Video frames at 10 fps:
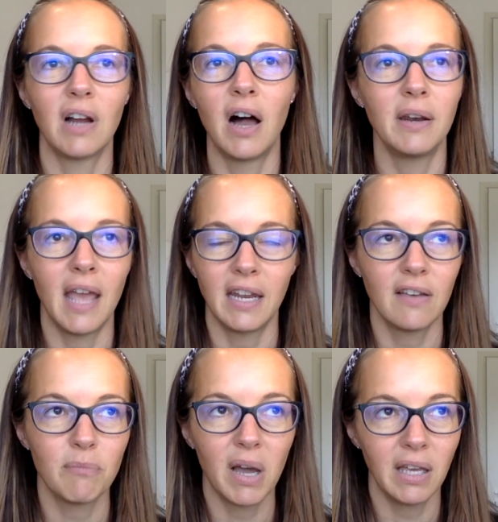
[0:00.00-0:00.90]
on any
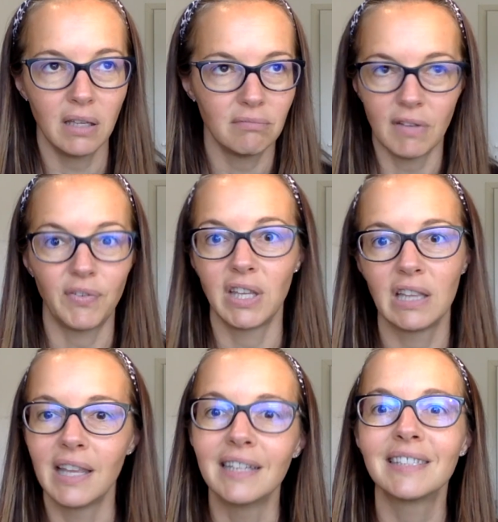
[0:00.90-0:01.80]
of my affiliate
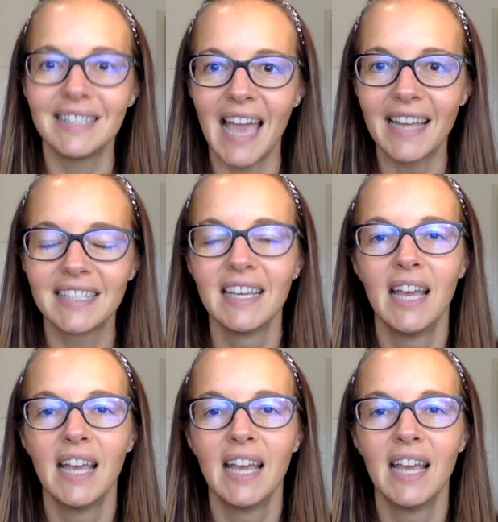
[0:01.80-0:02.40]
links yet.